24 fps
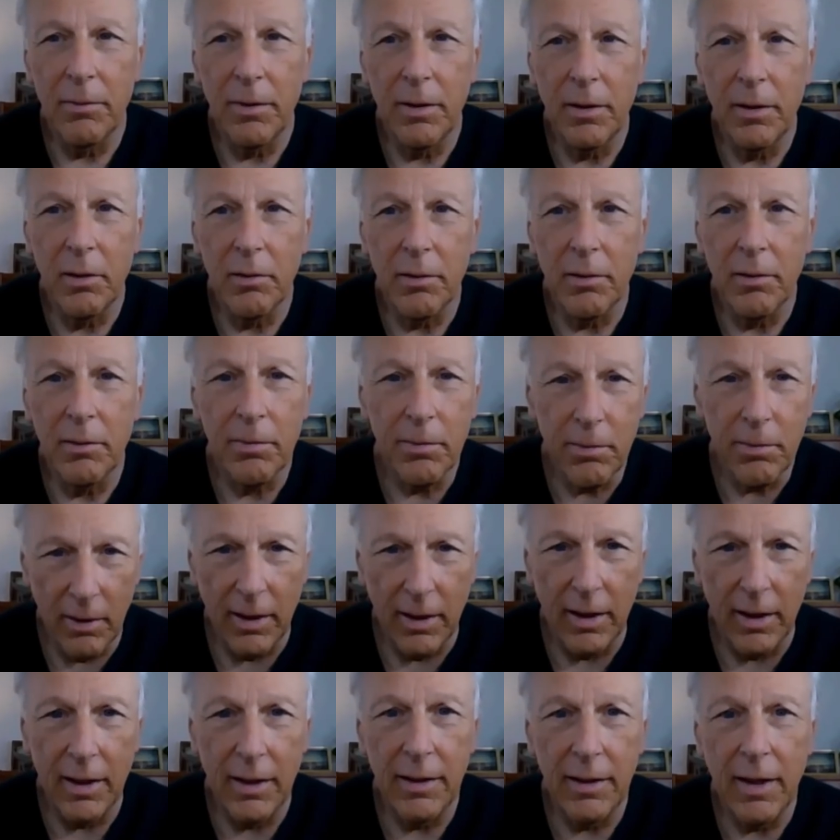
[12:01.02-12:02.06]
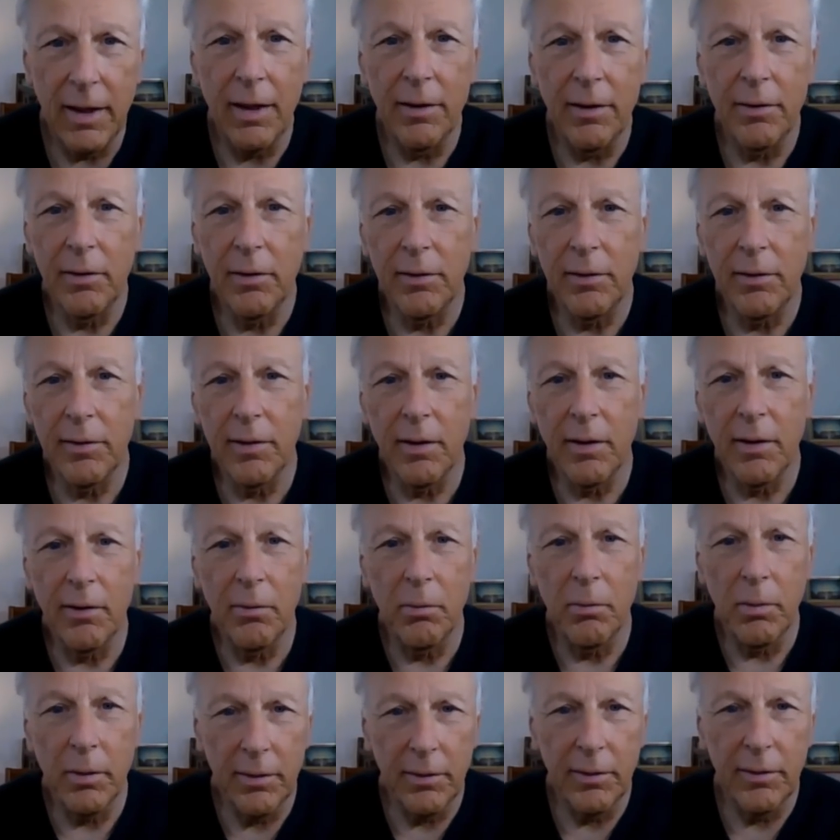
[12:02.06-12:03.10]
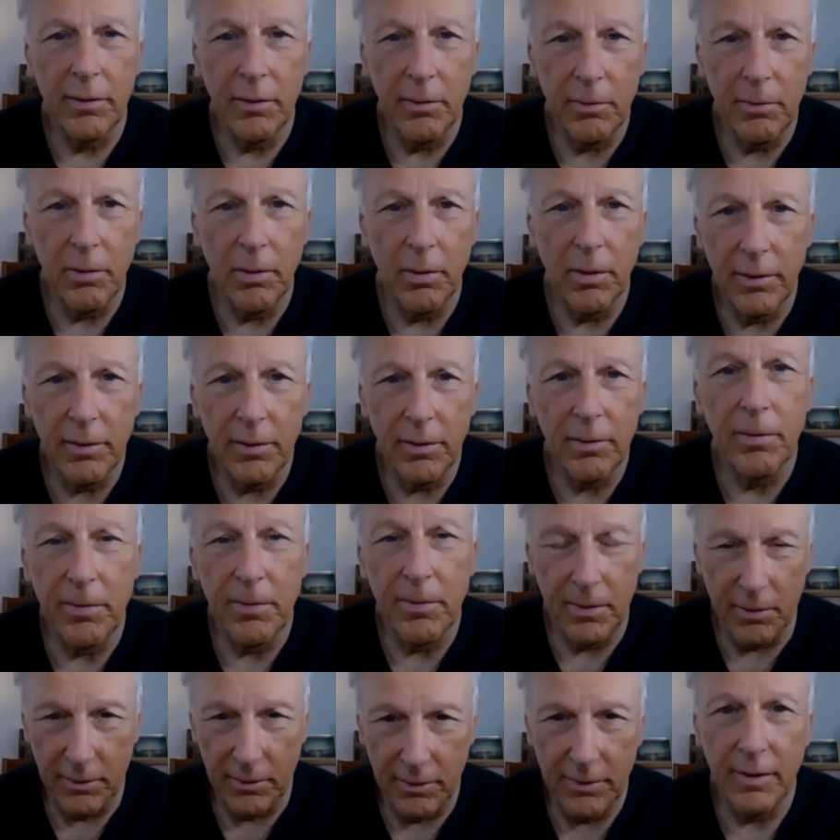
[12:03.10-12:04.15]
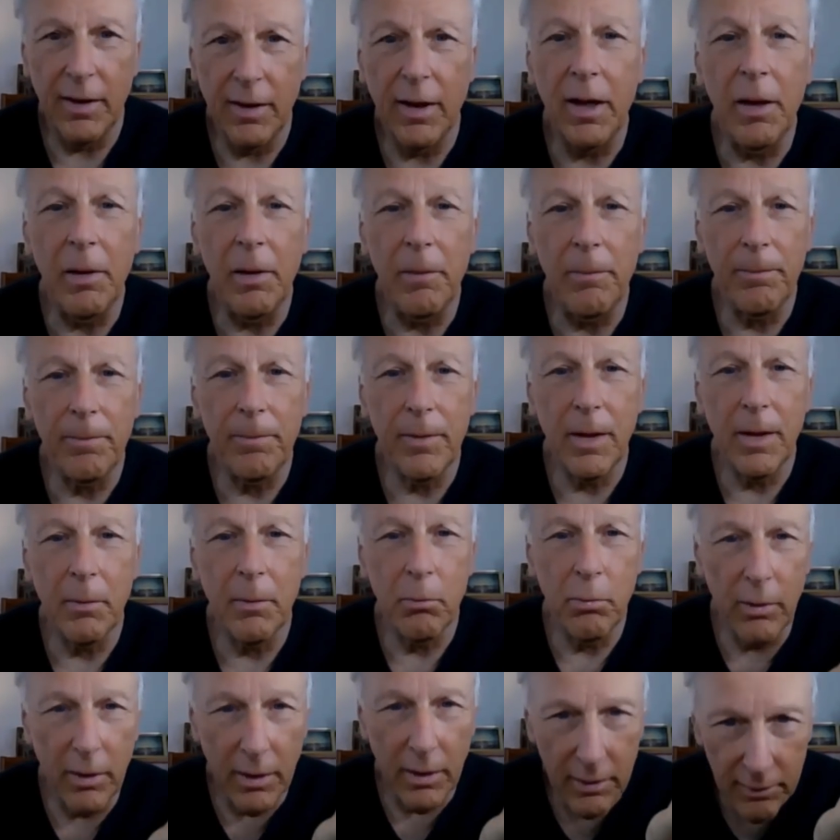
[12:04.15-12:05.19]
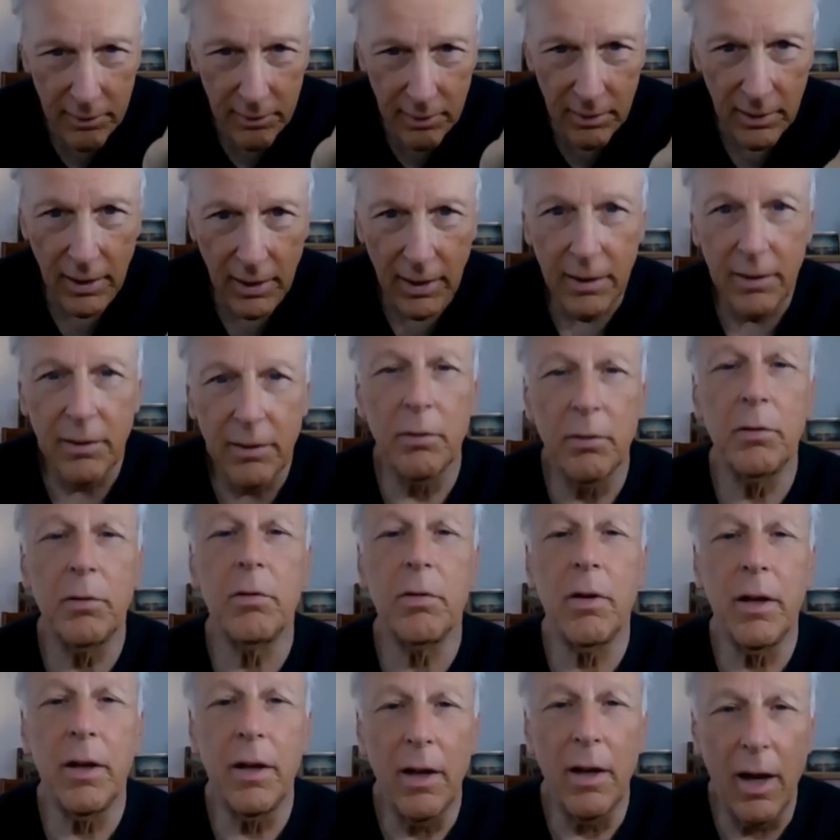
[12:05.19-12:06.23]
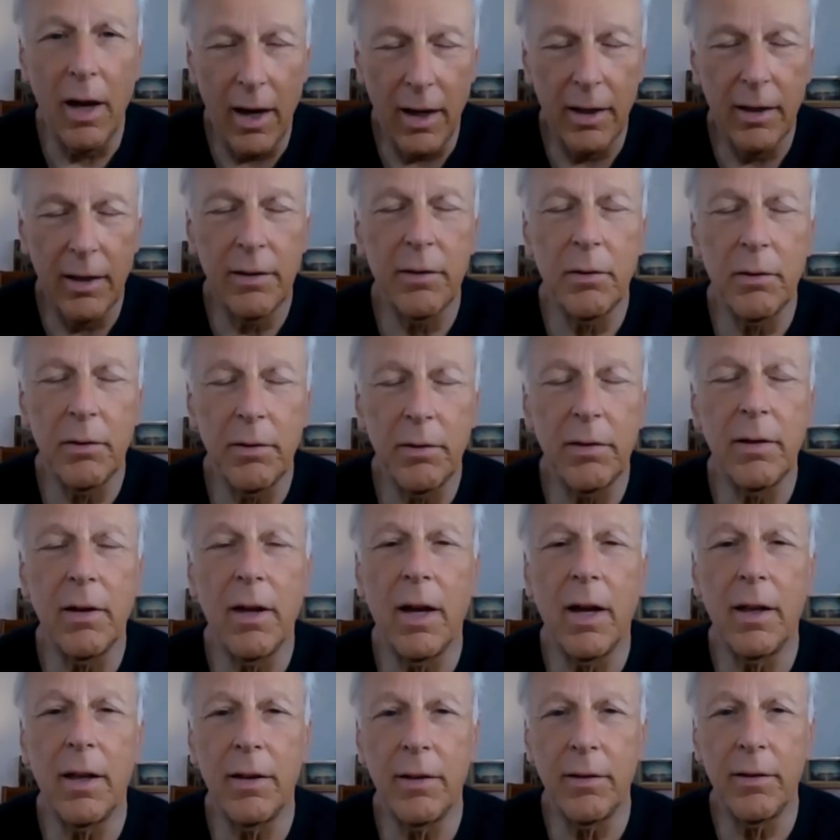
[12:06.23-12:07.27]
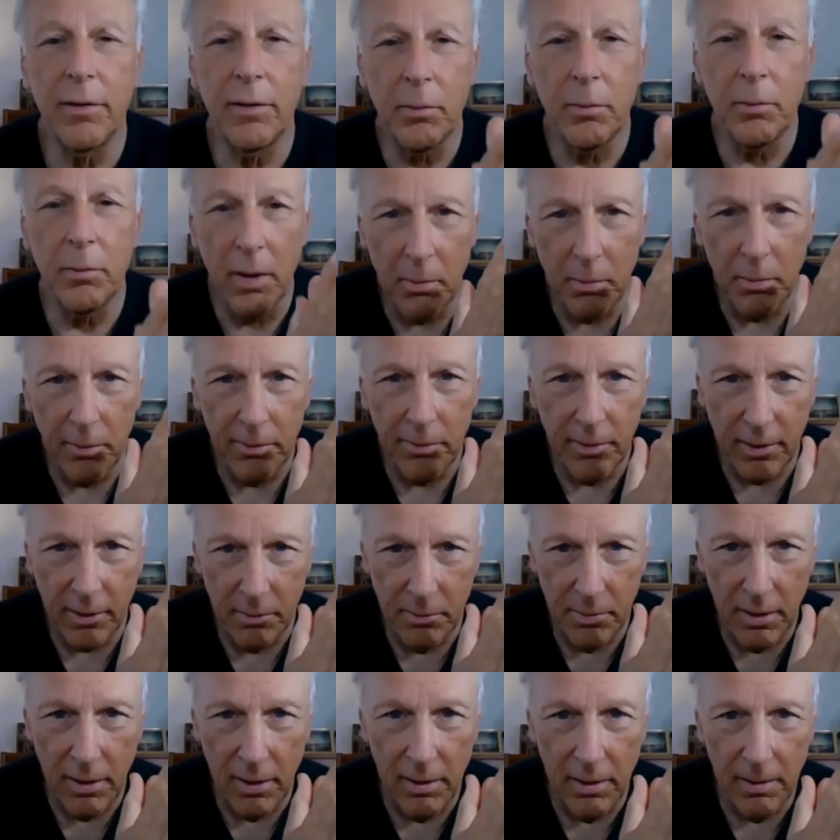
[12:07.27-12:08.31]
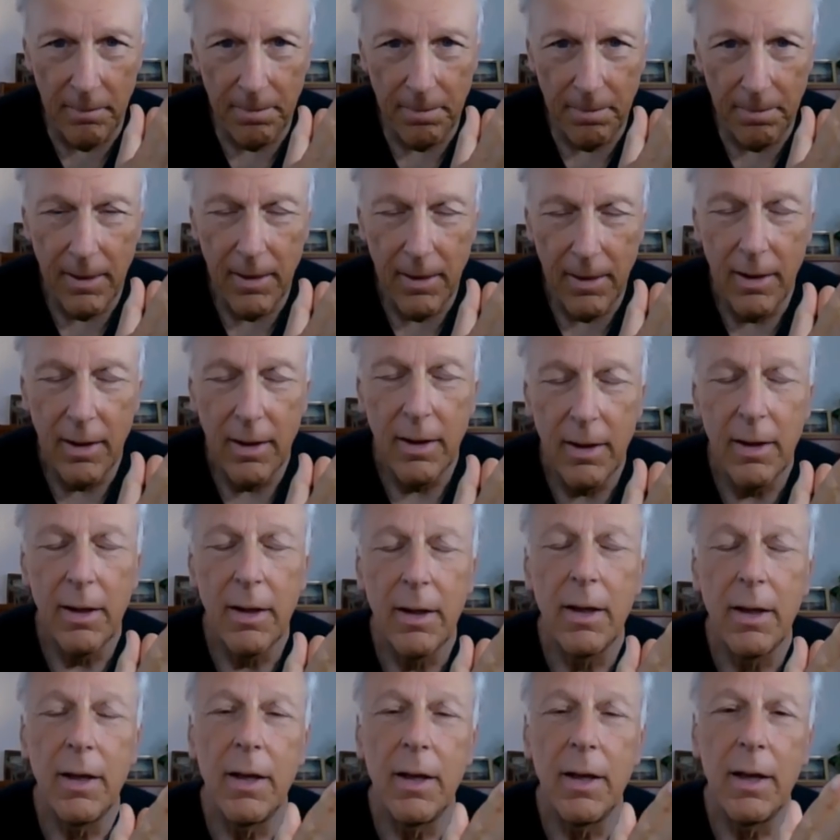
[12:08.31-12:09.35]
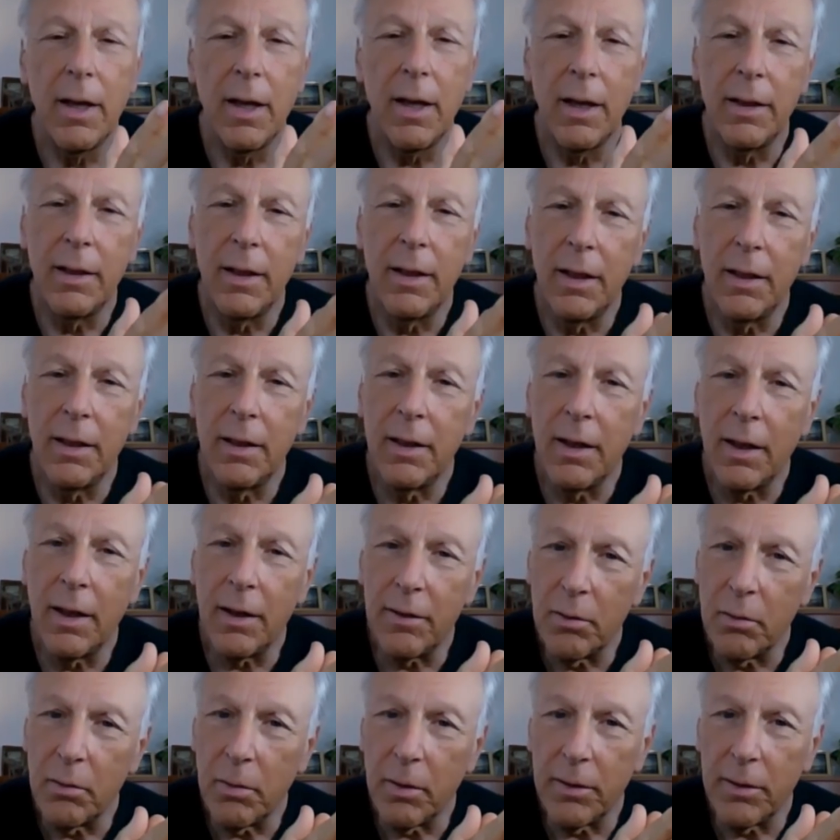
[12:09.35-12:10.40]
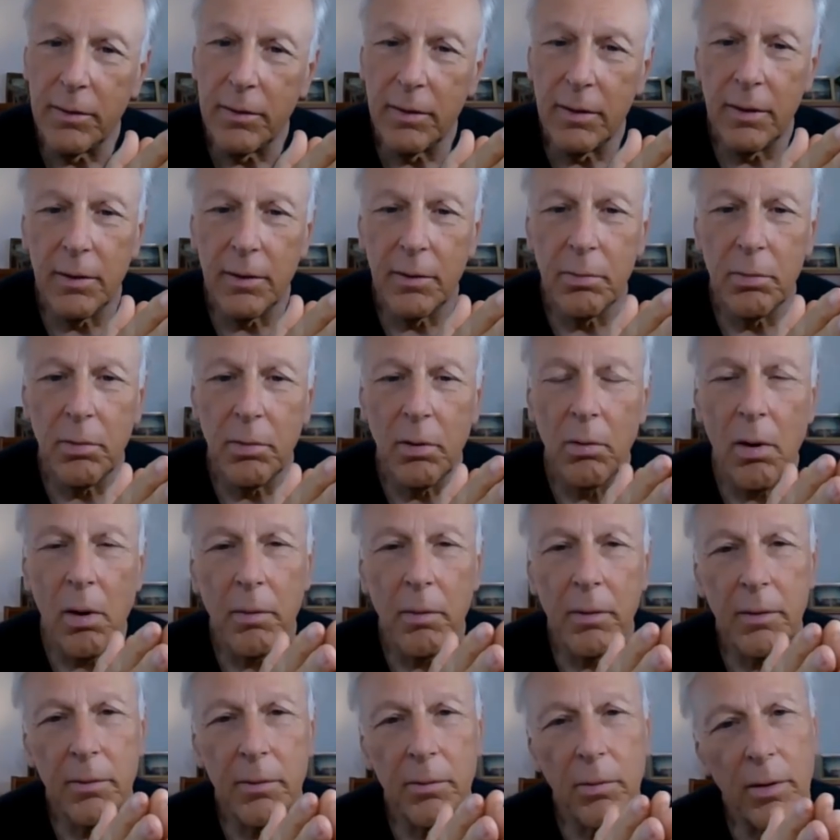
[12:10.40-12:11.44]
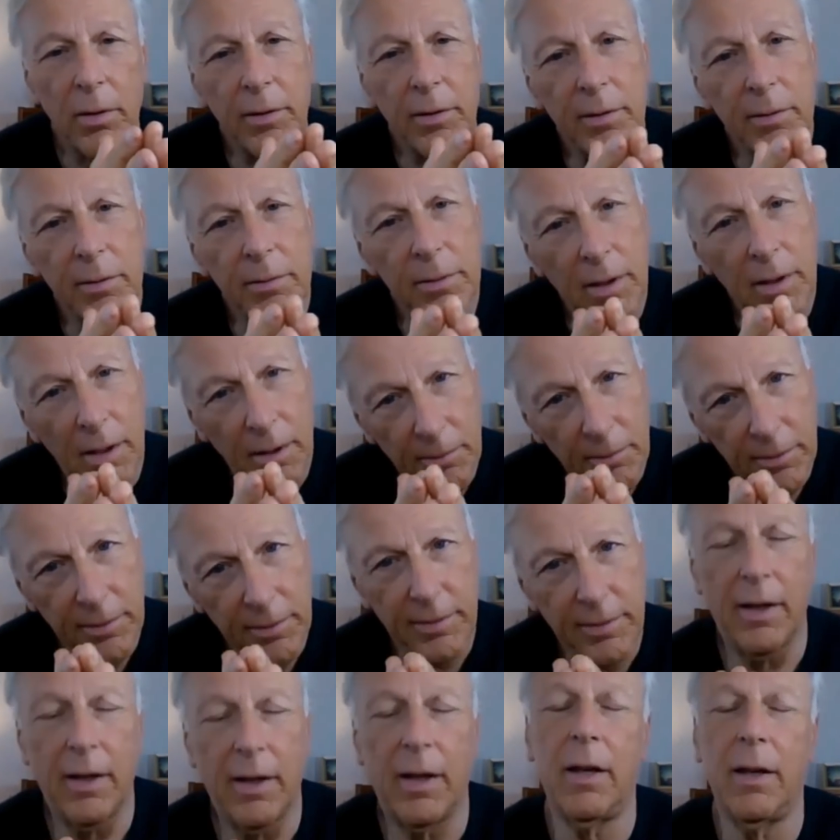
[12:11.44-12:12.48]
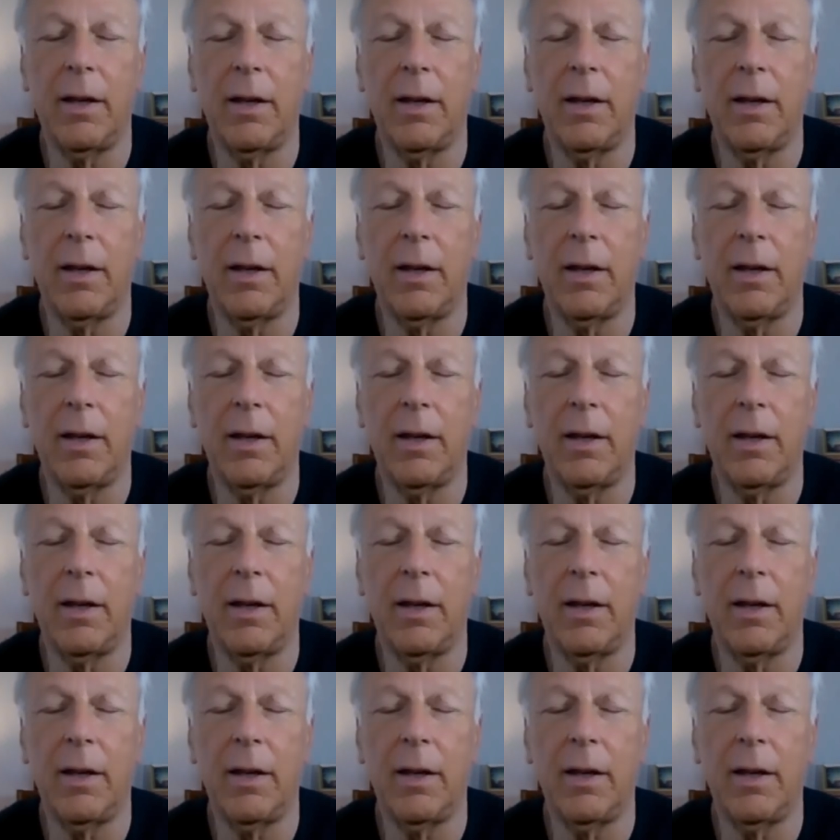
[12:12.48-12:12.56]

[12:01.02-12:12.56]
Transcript: you're afraid, ask yourself, what does the voice of fear say? And bring it to light. Don't try to hide it. Don't deny this is what I'm afraid about. And then the next question is, well, what would the voice of love say